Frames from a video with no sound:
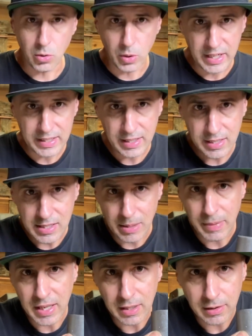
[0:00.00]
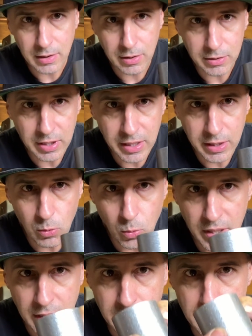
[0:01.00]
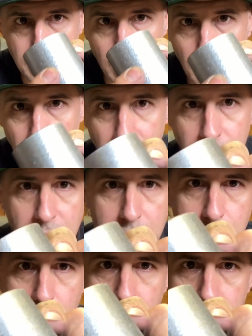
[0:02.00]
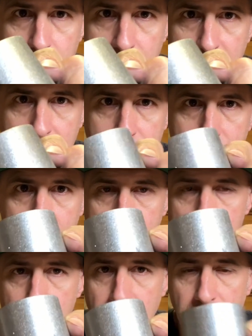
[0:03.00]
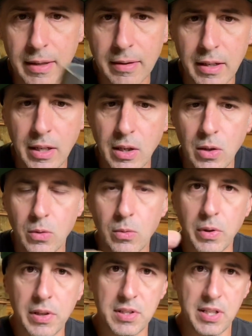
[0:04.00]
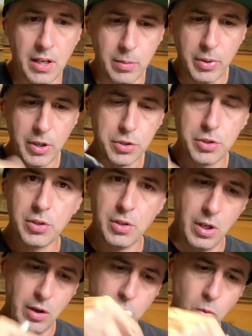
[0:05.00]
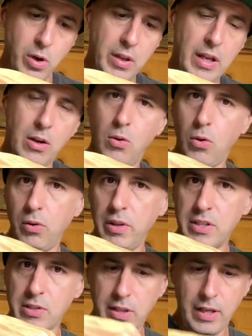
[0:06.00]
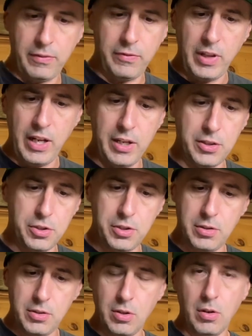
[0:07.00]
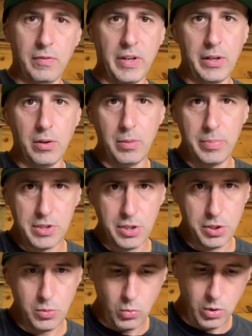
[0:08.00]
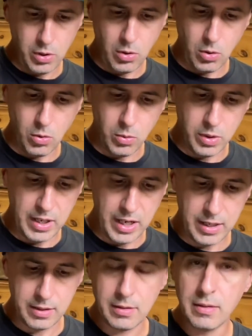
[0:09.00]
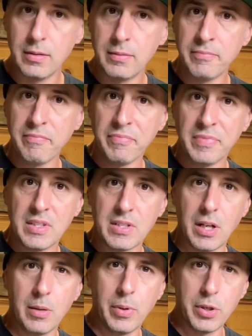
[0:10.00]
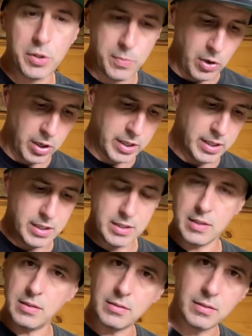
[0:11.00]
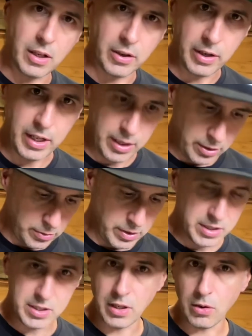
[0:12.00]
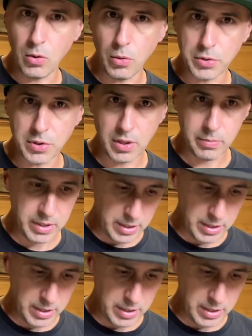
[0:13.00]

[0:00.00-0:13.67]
what I did is I made a little tiny witness mark, I'm not sure if you could even see that, with a center punch of where that hole is on that flange. So if I know I position one hole where that center punch mark is 180 degrees, the other hole is going to be